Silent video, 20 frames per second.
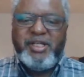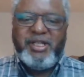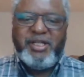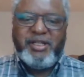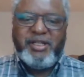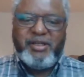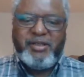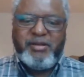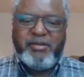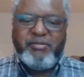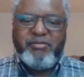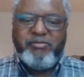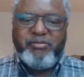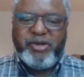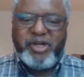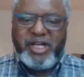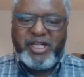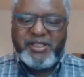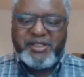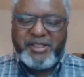in
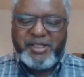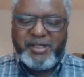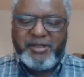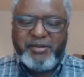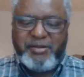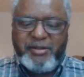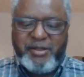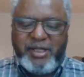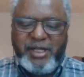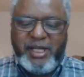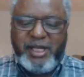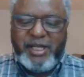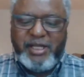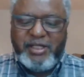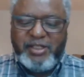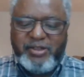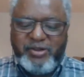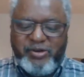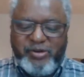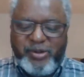Brazil.
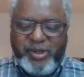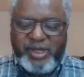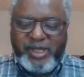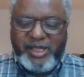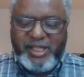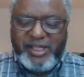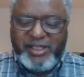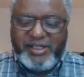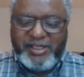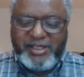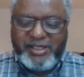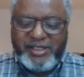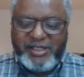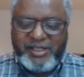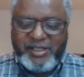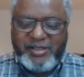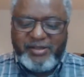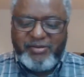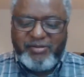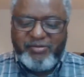So this
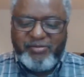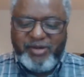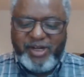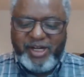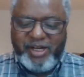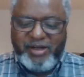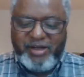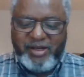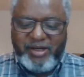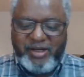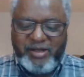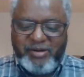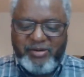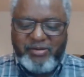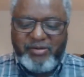is my